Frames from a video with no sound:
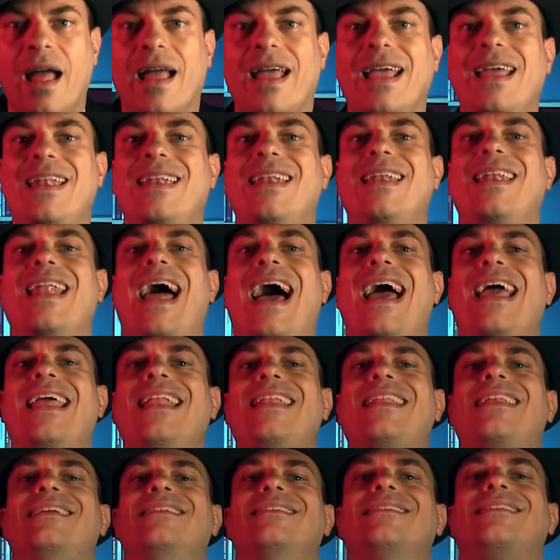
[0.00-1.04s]
In
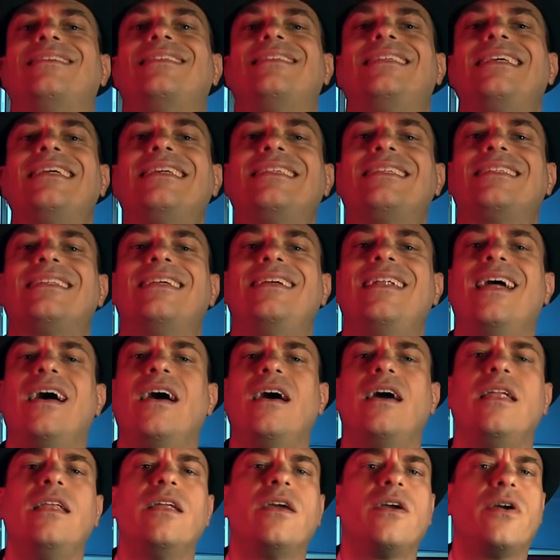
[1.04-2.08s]

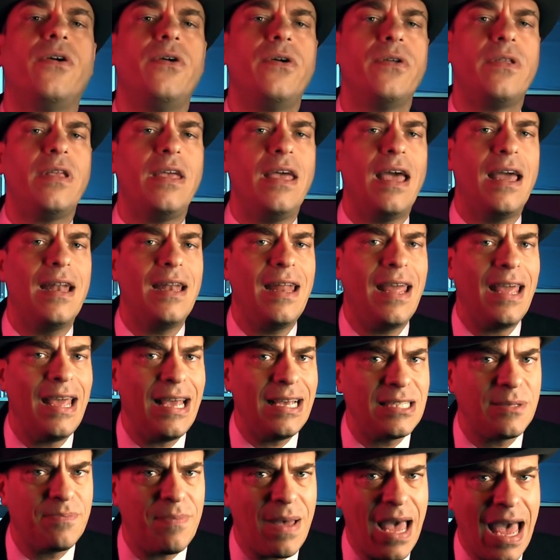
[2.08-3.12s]
1969, Kuti and
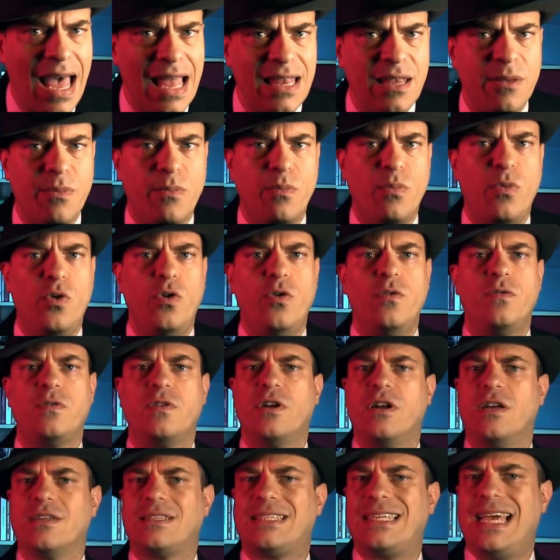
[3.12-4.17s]
his band moved
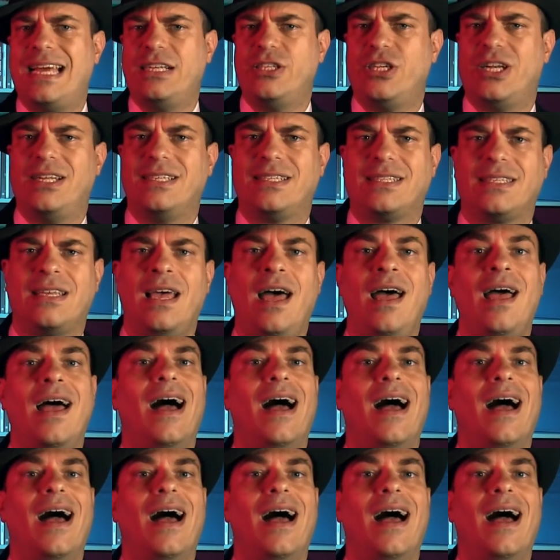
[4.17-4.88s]
to Los Angeles,